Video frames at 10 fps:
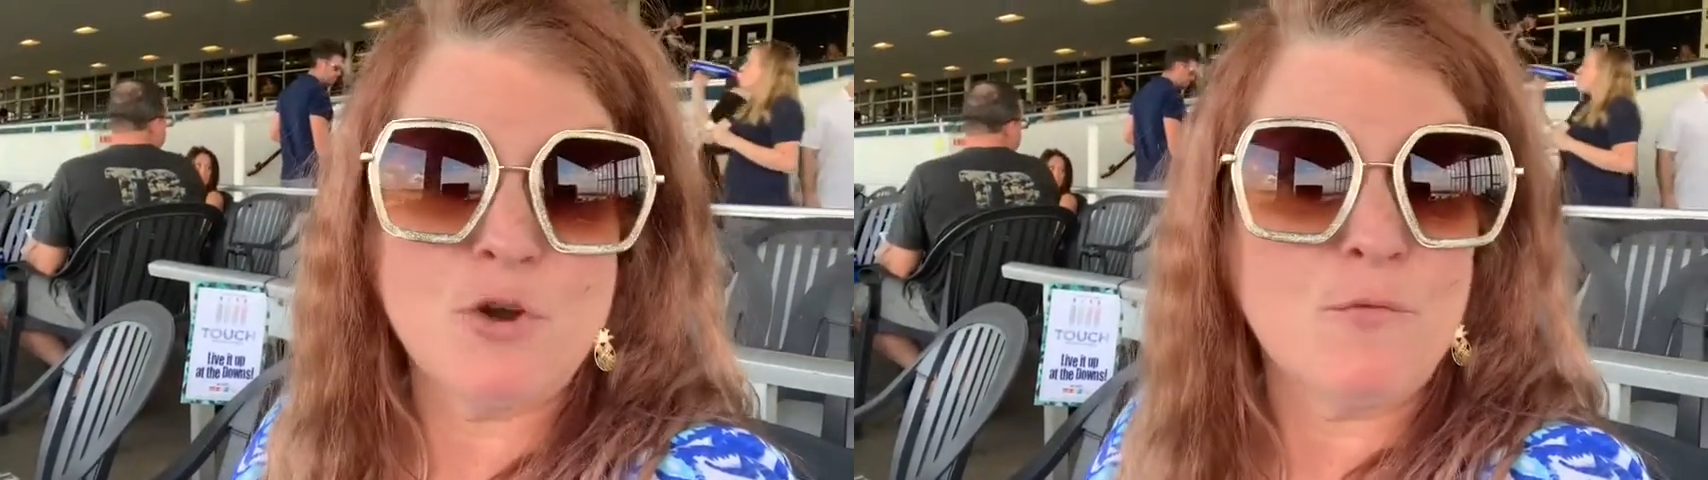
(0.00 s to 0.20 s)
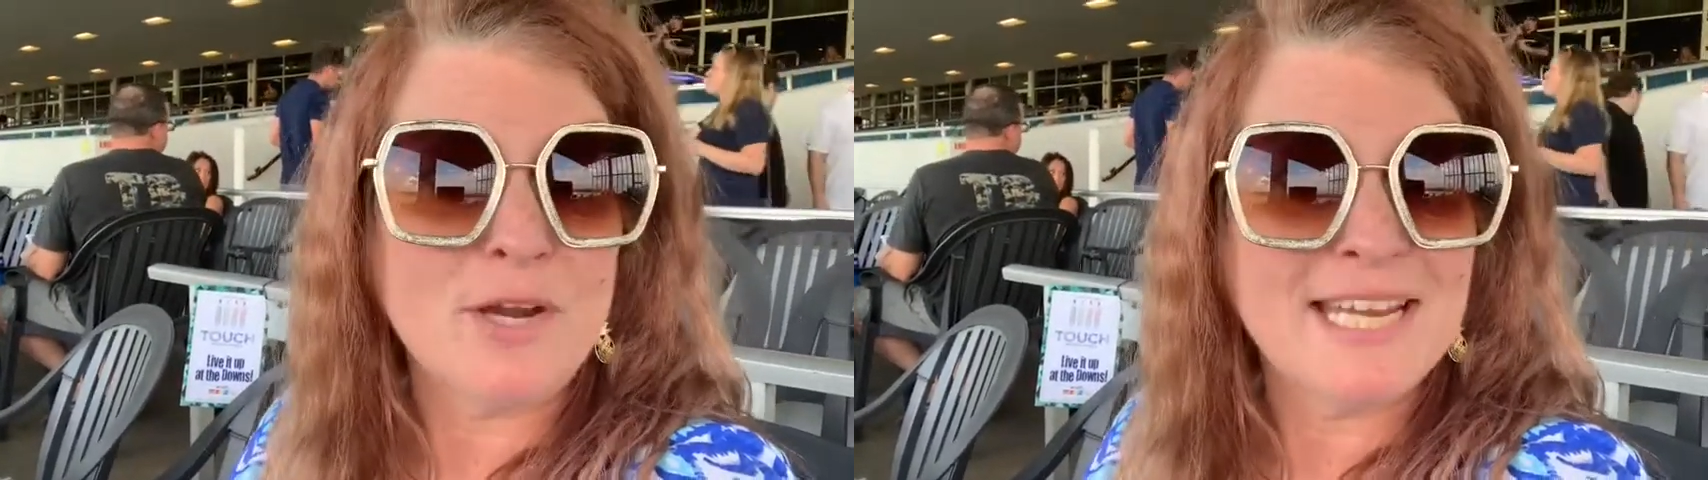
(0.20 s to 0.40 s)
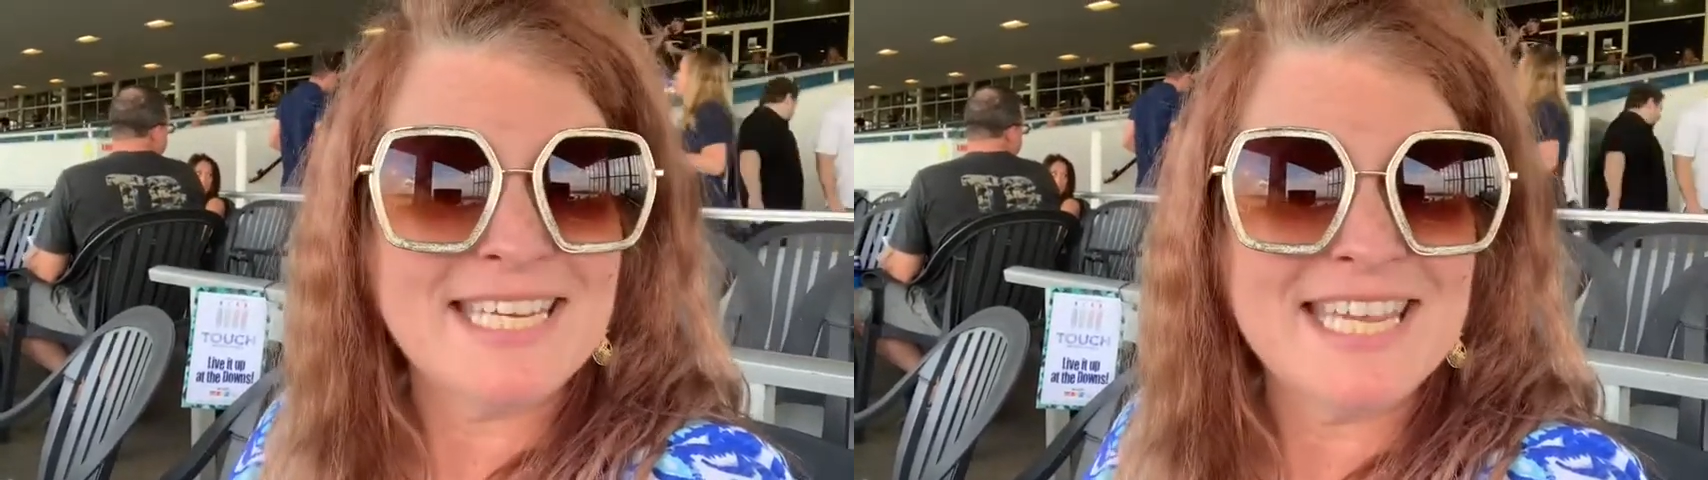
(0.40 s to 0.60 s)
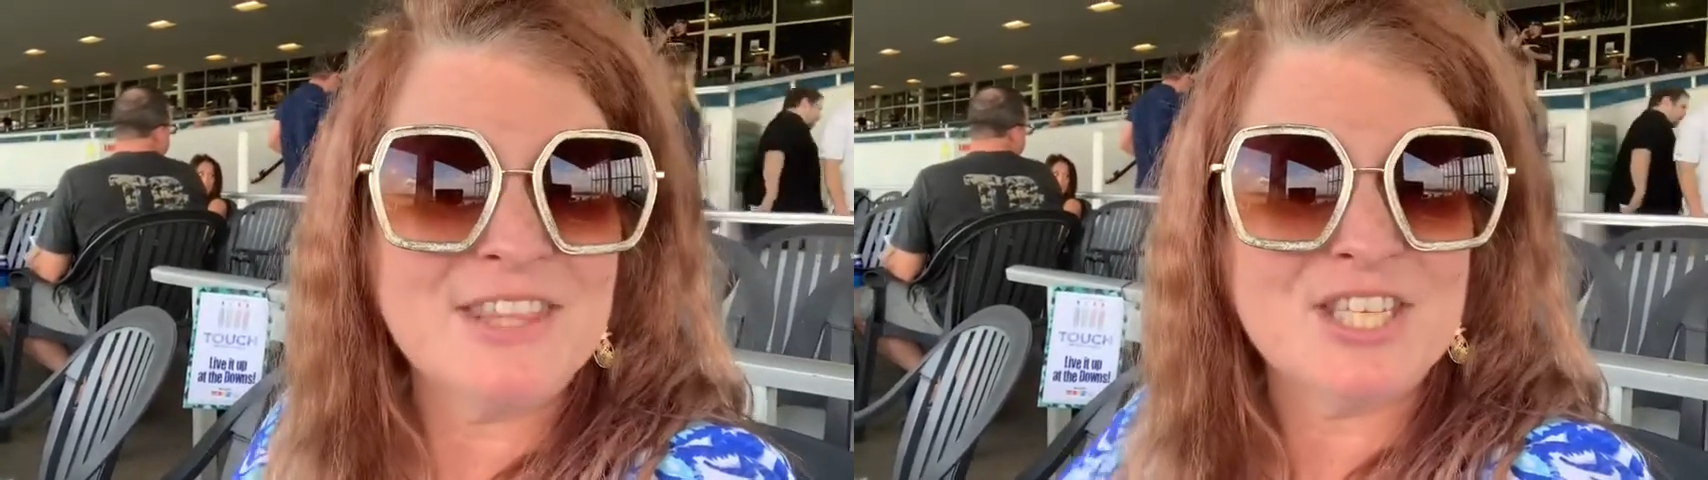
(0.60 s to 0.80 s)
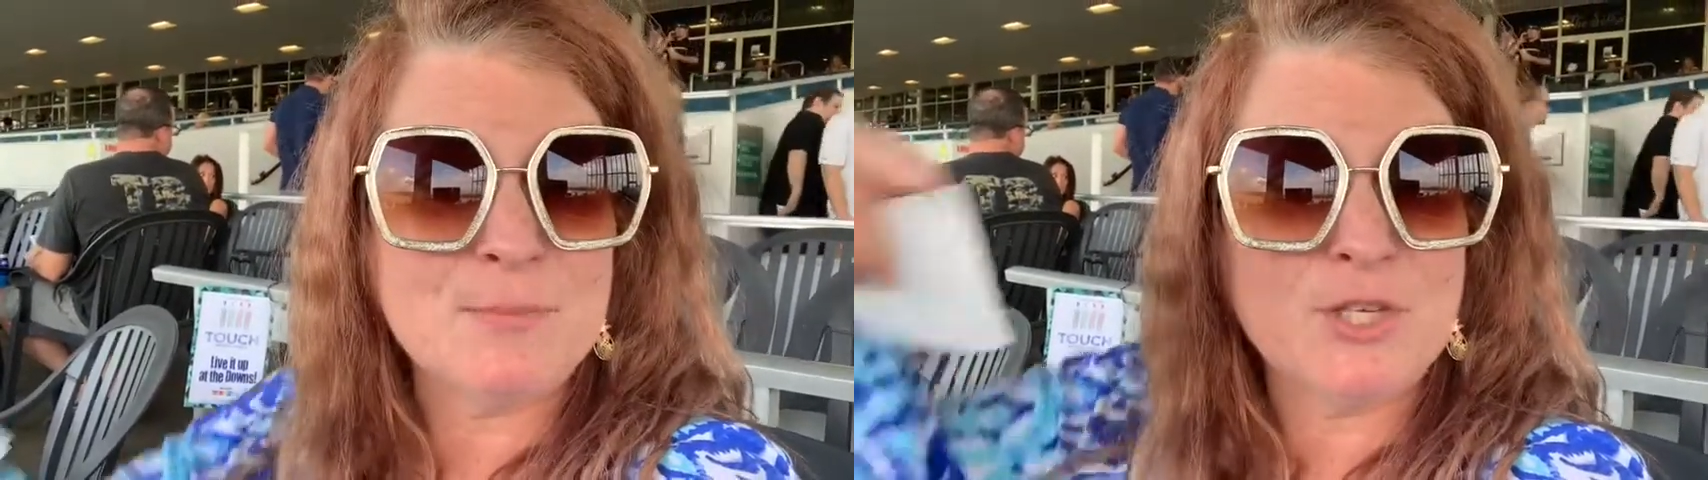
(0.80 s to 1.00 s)
Don't forget to hit
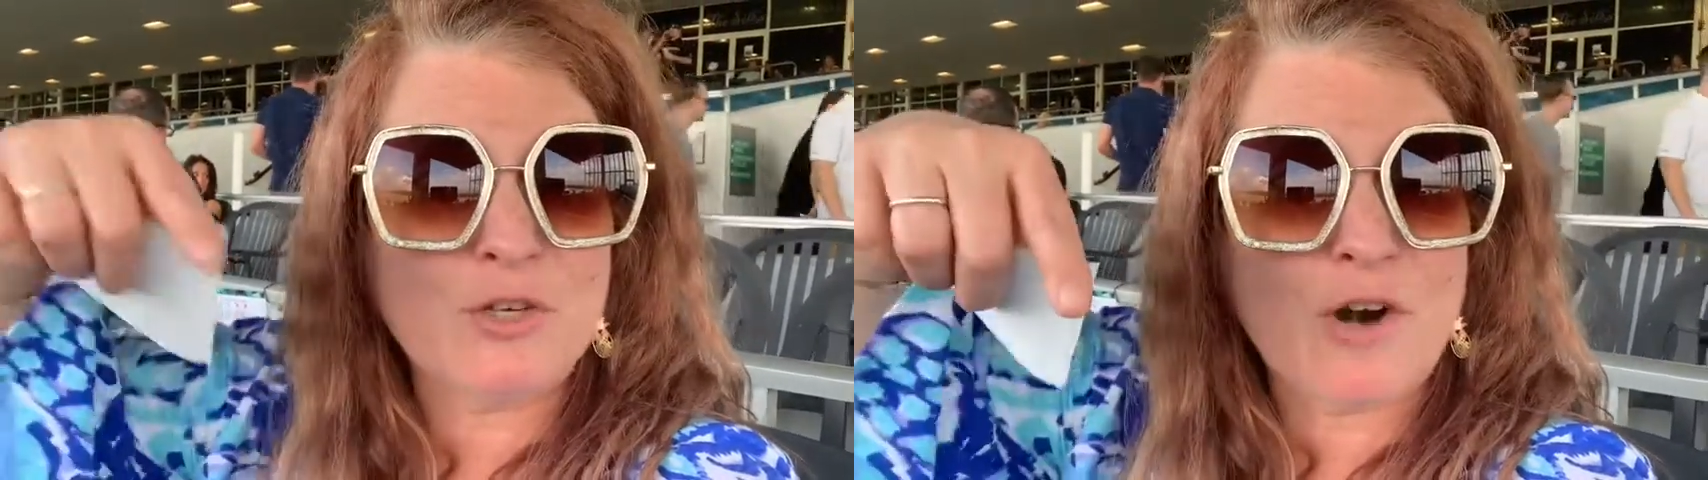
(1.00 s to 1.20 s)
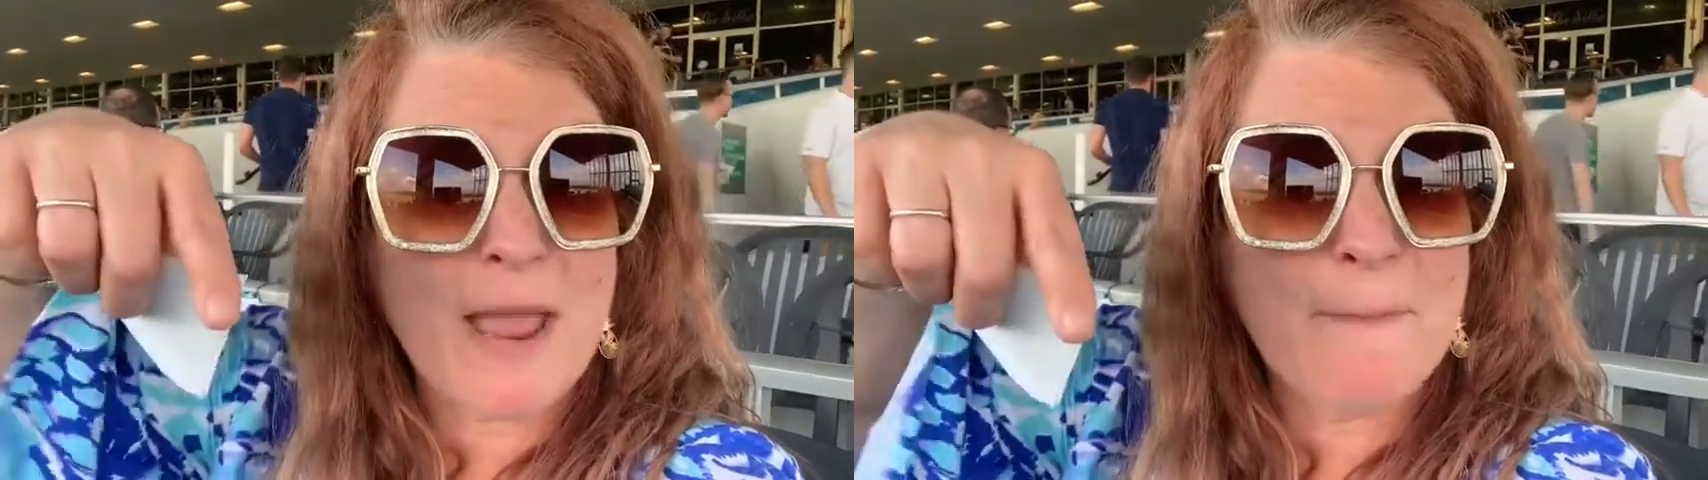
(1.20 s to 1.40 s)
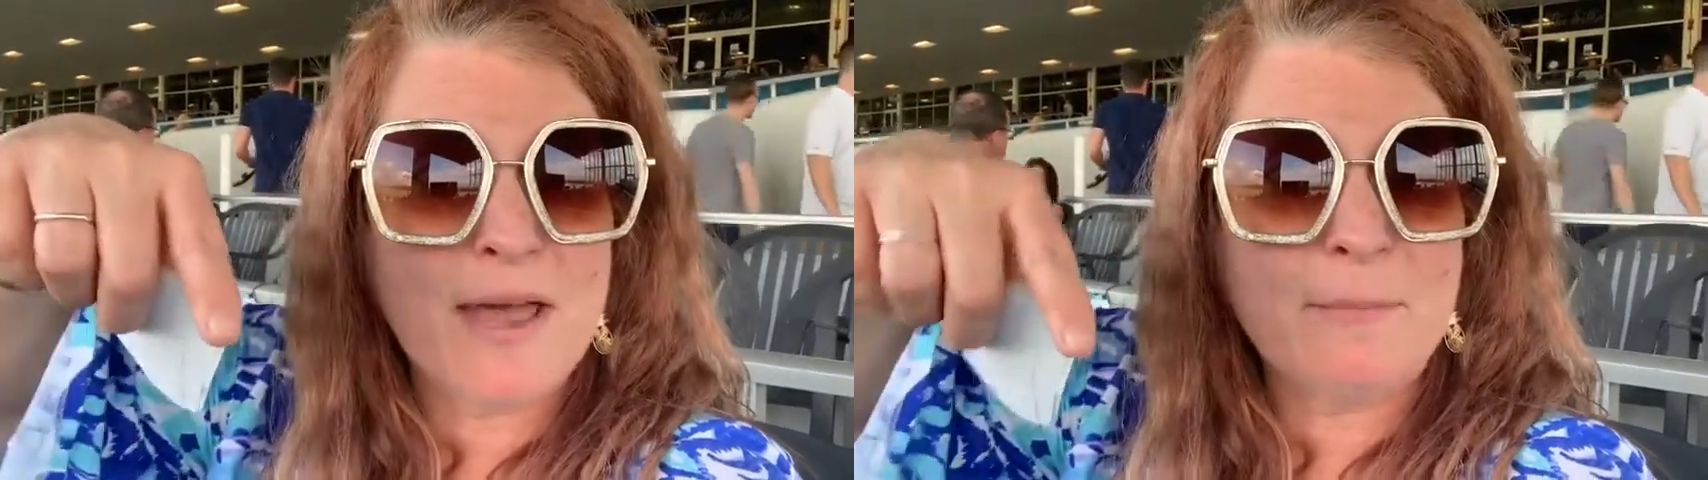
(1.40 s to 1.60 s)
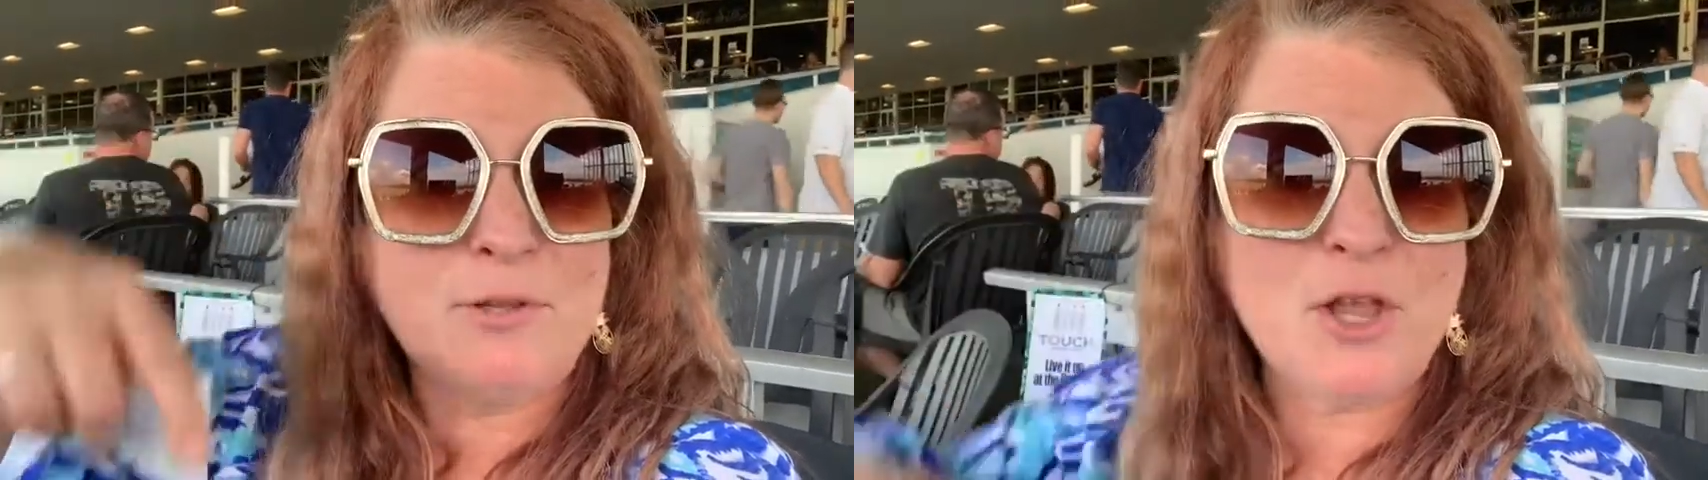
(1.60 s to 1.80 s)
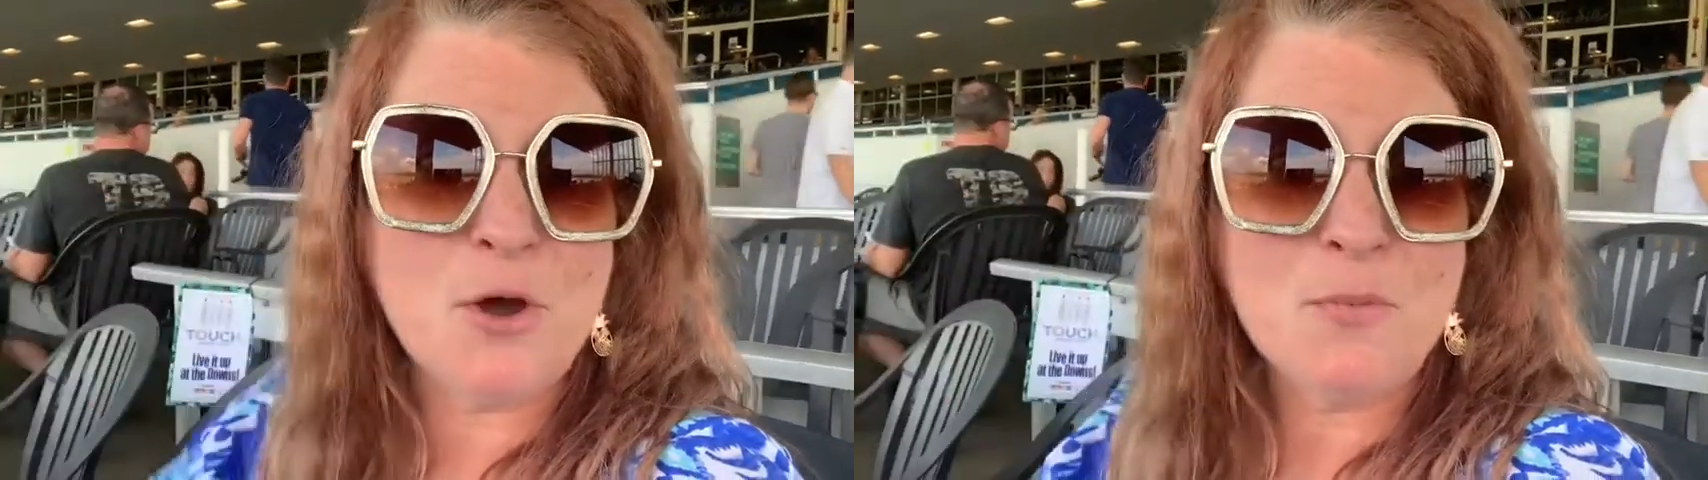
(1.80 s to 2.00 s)
the subscribe button
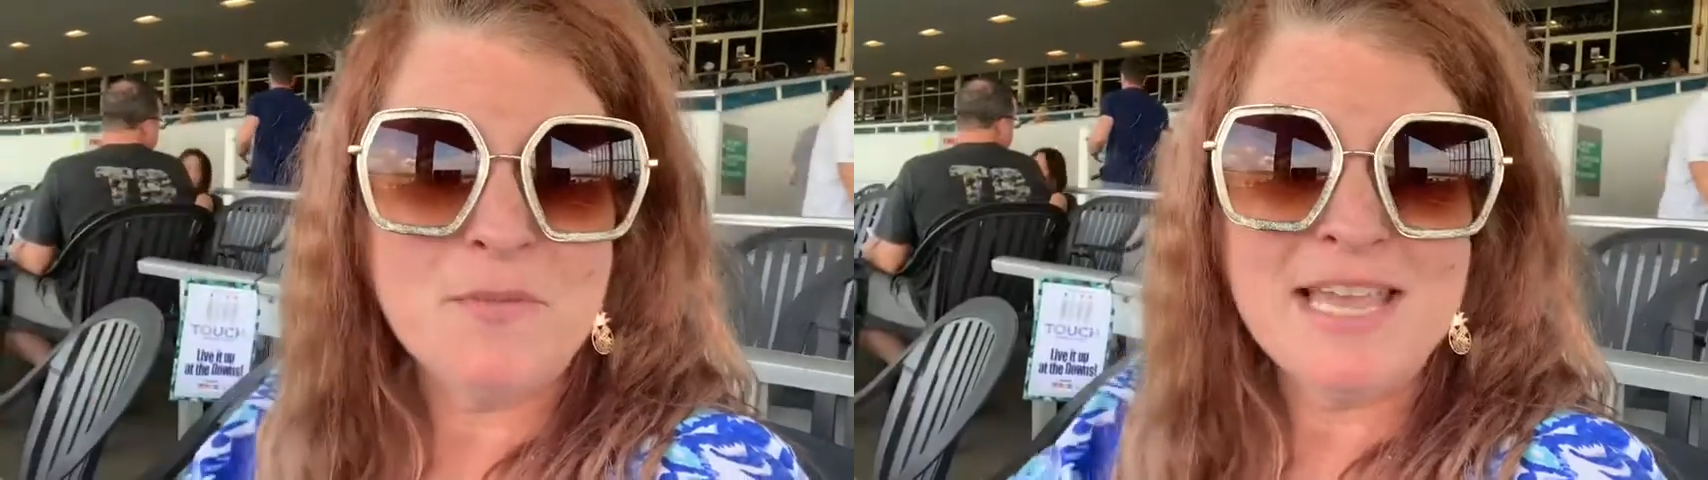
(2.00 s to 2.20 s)
below.